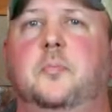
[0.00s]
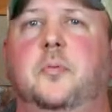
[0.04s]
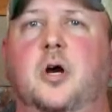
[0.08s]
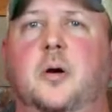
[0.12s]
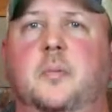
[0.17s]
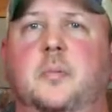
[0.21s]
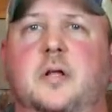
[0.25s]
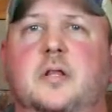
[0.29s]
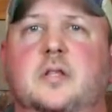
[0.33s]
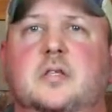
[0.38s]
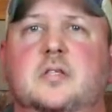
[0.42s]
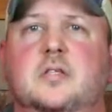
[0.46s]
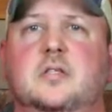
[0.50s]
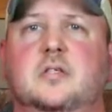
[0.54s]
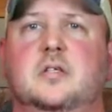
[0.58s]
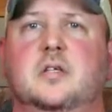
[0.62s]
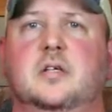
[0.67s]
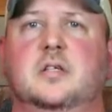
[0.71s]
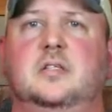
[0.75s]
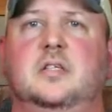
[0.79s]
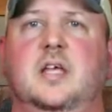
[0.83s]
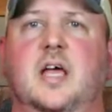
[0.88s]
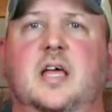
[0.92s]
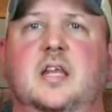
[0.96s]
bourbons
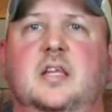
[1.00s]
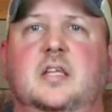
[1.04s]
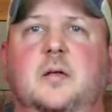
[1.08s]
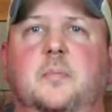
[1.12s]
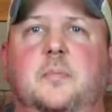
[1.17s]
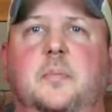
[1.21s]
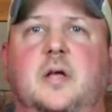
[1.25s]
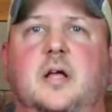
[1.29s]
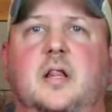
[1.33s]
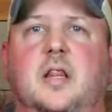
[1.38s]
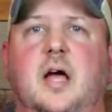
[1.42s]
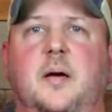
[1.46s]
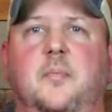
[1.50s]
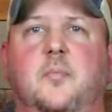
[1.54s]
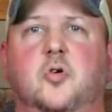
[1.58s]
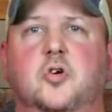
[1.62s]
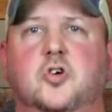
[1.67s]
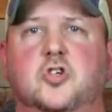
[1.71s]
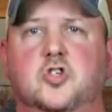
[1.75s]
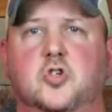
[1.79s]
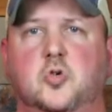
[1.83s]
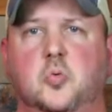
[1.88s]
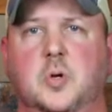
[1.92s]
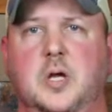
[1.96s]
tend to be a lot more
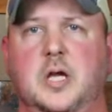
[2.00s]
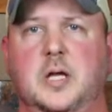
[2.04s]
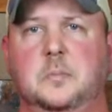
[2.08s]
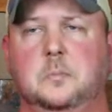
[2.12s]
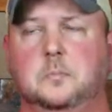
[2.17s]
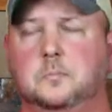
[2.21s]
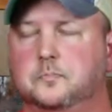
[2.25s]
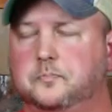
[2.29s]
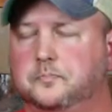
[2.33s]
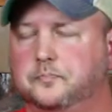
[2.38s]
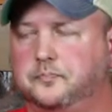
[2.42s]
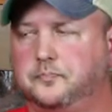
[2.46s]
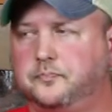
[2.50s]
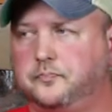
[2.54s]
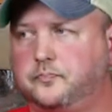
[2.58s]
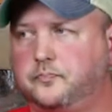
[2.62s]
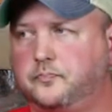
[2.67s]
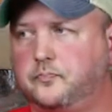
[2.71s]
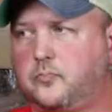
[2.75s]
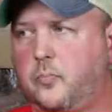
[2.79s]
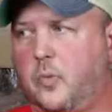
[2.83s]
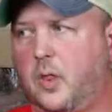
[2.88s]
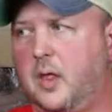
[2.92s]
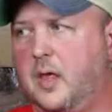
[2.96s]
sweet,
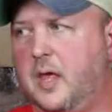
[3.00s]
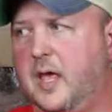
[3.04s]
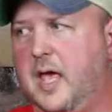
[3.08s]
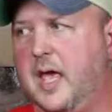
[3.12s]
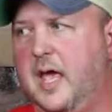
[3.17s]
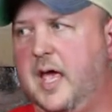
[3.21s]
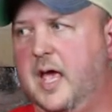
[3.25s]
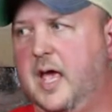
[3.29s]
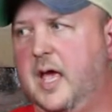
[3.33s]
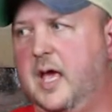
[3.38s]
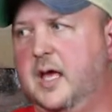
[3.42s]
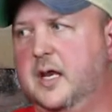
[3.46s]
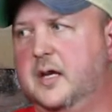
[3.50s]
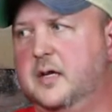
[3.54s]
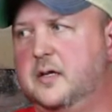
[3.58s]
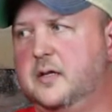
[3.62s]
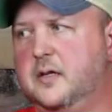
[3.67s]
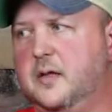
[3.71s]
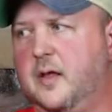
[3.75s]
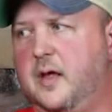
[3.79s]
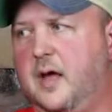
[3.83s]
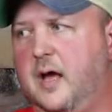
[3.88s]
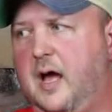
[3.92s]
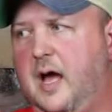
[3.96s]
and
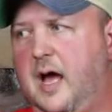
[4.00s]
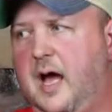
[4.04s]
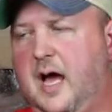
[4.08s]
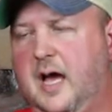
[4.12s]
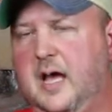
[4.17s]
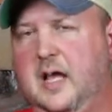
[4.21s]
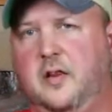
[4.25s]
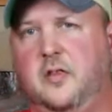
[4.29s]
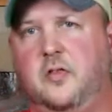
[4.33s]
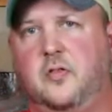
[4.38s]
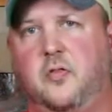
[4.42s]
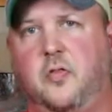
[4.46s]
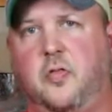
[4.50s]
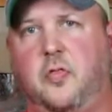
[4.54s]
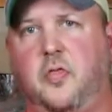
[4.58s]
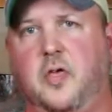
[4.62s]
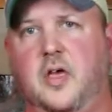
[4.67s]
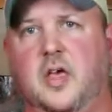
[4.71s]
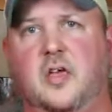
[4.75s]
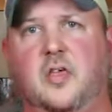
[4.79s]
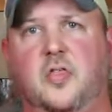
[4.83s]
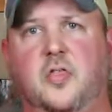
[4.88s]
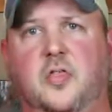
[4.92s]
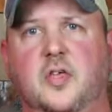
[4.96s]
I
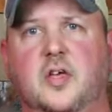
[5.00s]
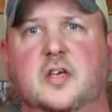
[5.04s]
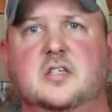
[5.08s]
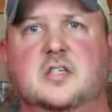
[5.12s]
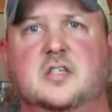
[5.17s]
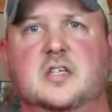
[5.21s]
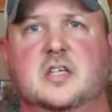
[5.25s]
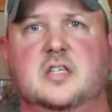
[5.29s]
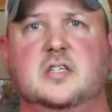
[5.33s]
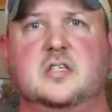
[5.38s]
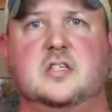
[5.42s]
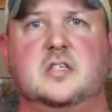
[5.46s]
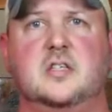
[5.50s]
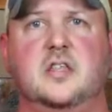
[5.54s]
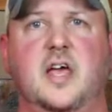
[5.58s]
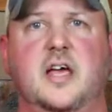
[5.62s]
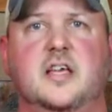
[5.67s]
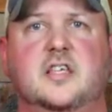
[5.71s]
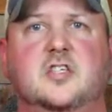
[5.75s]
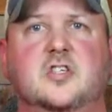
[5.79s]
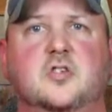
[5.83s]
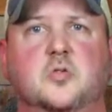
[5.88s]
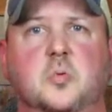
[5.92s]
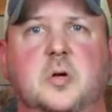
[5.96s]
think this is
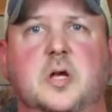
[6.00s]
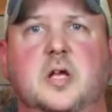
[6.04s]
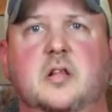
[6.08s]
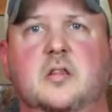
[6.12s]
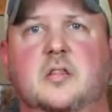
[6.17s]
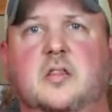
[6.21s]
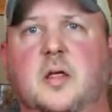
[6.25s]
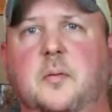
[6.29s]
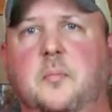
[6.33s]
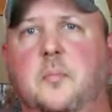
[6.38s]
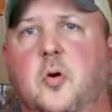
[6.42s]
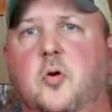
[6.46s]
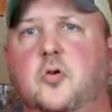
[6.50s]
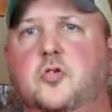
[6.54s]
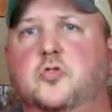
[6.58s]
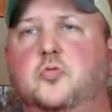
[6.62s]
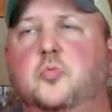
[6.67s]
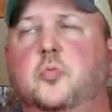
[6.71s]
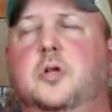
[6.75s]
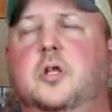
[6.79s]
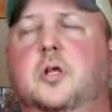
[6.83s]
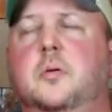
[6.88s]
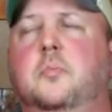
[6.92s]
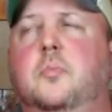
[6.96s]
less sweet than most
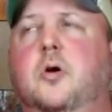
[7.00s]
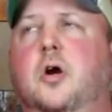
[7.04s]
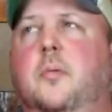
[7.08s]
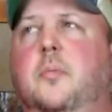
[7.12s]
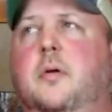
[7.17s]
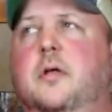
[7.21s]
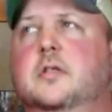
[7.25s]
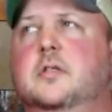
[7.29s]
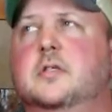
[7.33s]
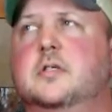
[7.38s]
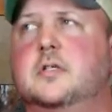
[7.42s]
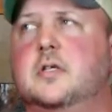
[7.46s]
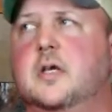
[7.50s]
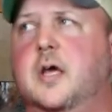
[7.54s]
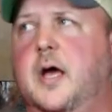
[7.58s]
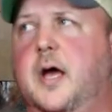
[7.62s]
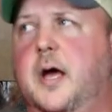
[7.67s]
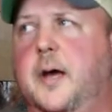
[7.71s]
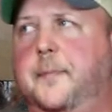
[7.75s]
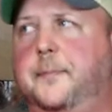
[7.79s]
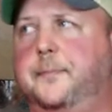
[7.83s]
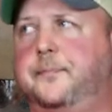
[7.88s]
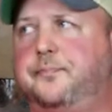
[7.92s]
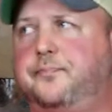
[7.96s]
wheated bourbons.
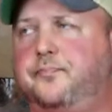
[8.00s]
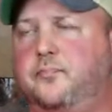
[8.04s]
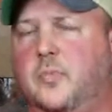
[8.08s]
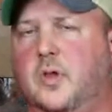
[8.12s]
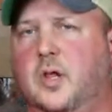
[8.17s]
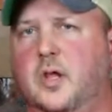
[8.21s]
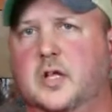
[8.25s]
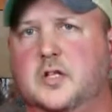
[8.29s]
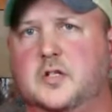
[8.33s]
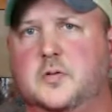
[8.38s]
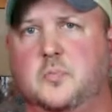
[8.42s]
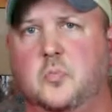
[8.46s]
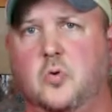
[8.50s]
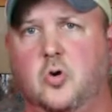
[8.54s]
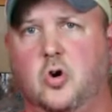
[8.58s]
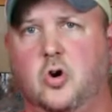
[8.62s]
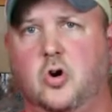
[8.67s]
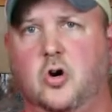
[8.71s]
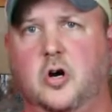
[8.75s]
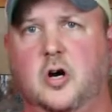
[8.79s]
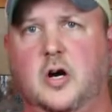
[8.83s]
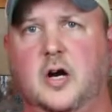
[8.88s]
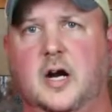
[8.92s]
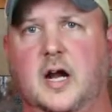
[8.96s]
It's
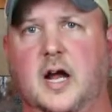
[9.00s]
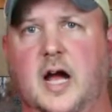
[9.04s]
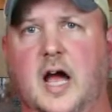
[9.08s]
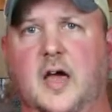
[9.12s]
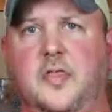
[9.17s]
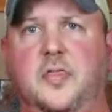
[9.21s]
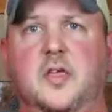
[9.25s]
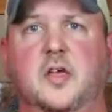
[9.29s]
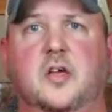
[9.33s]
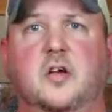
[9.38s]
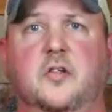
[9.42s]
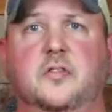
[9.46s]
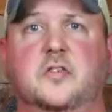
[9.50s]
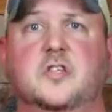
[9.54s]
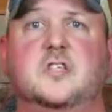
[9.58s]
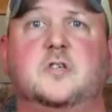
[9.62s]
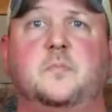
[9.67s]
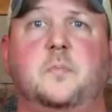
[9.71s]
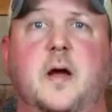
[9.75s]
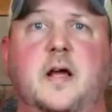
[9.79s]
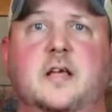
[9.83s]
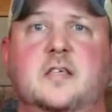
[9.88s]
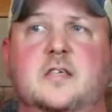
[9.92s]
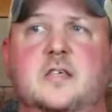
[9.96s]
more, I think, on the
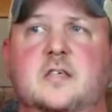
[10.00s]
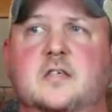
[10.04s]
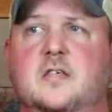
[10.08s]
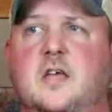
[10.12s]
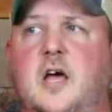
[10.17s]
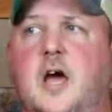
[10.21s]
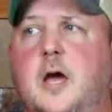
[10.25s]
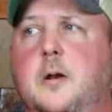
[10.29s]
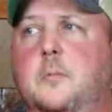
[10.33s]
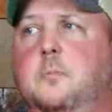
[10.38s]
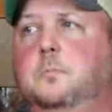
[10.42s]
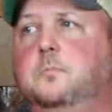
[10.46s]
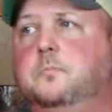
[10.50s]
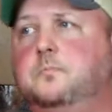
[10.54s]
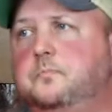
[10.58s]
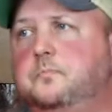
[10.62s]
spicy side,